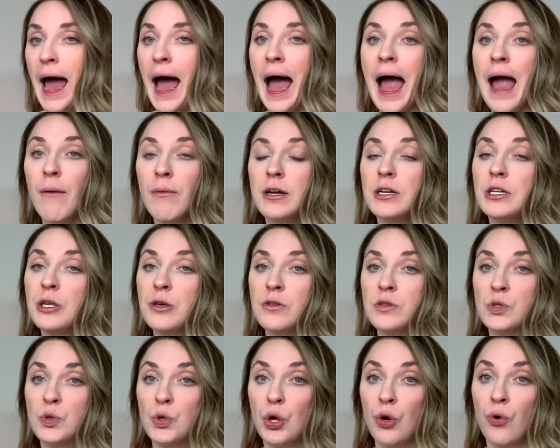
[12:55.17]
I would
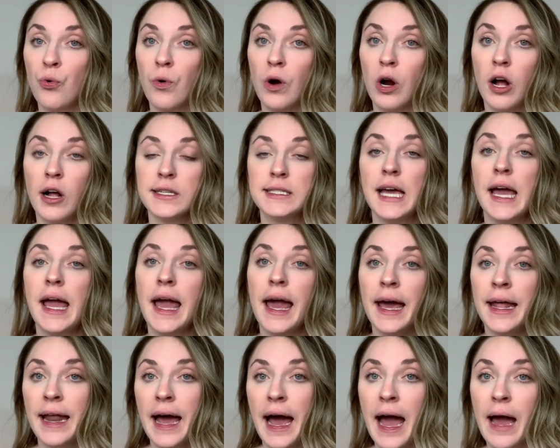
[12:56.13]
use Uworld,
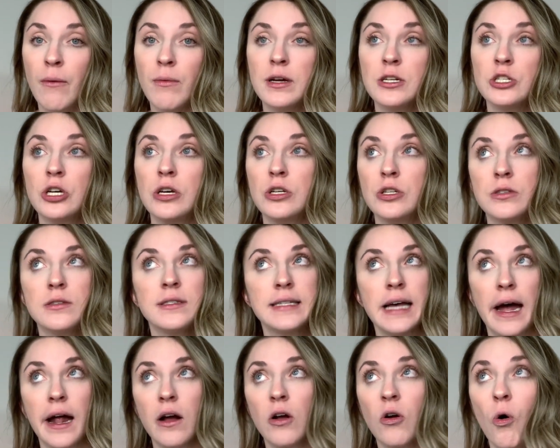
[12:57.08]
and I would
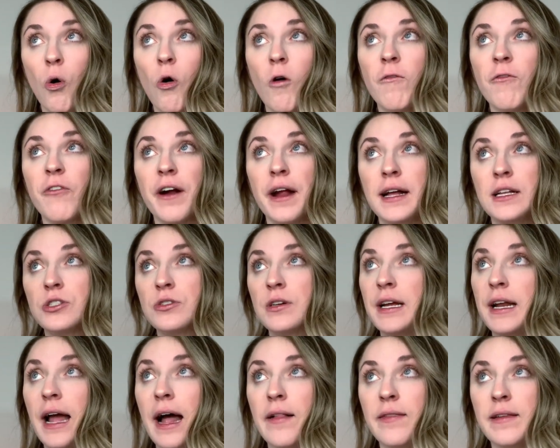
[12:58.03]
set a goal for
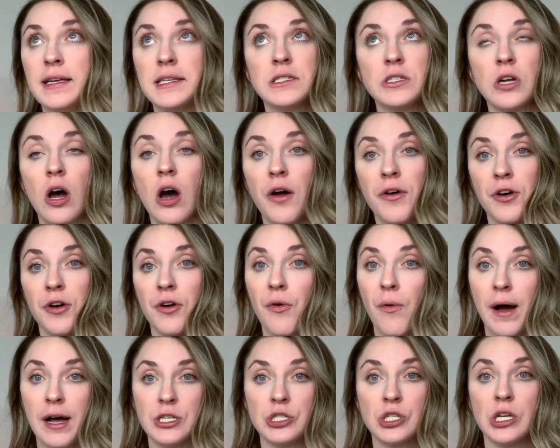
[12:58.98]
answering at least 100
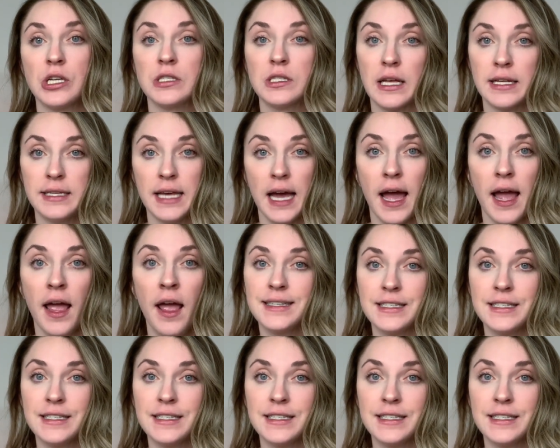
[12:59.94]
questions a day.